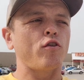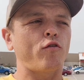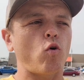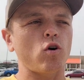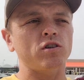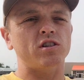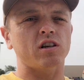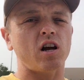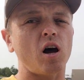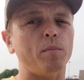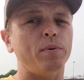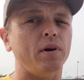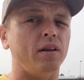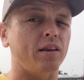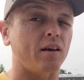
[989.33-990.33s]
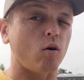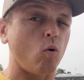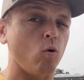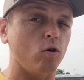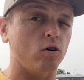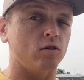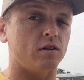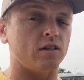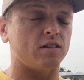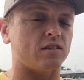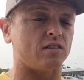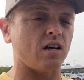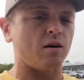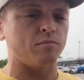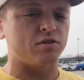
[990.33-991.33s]
So of course the company that ordered
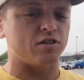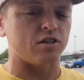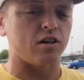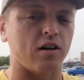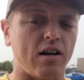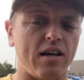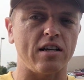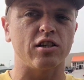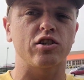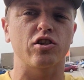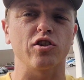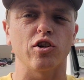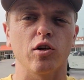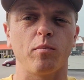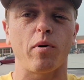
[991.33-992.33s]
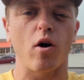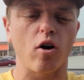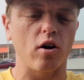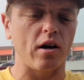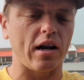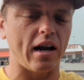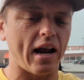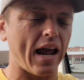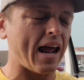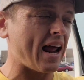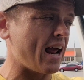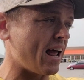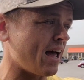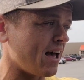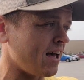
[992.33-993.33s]
this dumpster is third
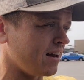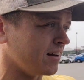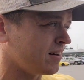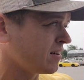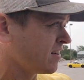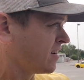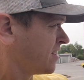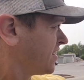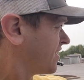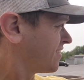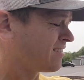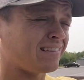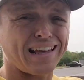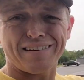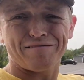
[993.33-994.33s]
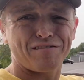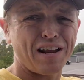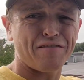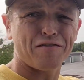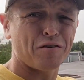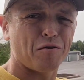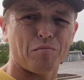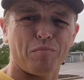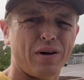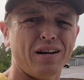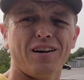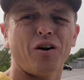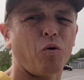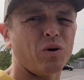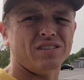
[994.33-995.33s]
party and they've never
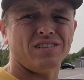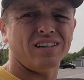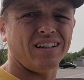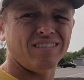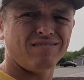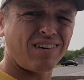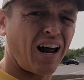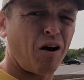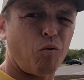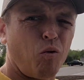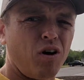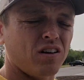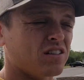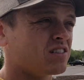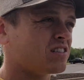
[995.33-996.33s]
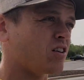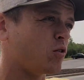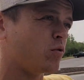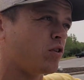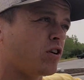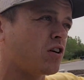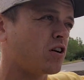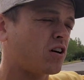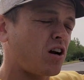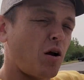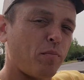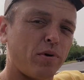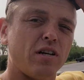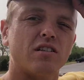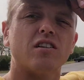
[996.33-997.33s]
been to Quincy, not once. So
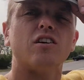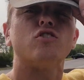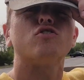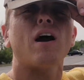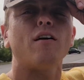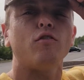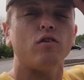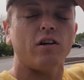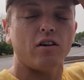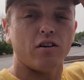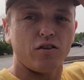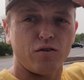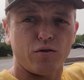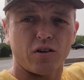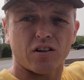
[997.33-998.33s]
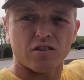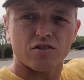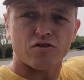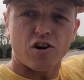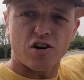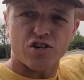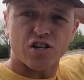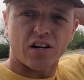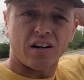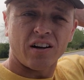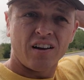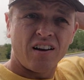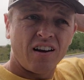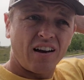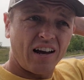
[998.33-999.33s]
their company's gonna travel here to do the
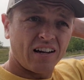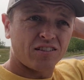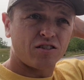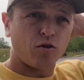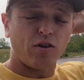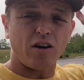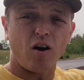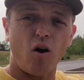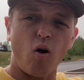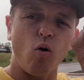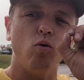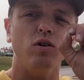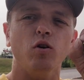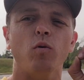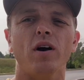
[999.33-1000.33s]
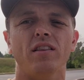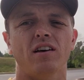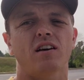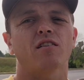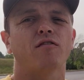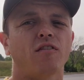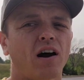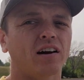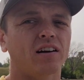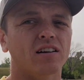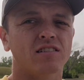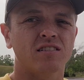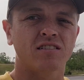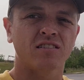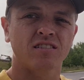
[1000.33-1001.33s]
construction. And so the only way they can
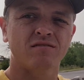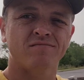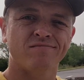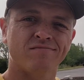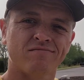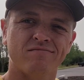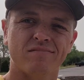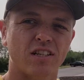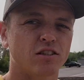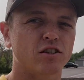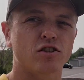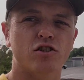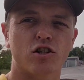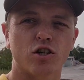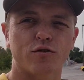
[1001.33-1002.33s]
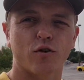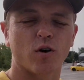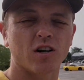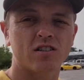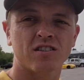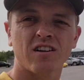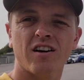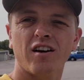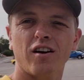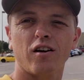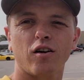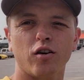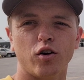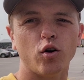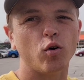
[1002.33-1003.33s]
find us is to search for us,
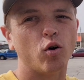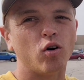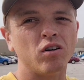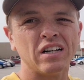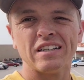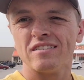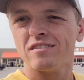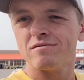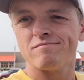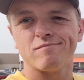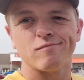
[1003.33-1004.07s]
Google.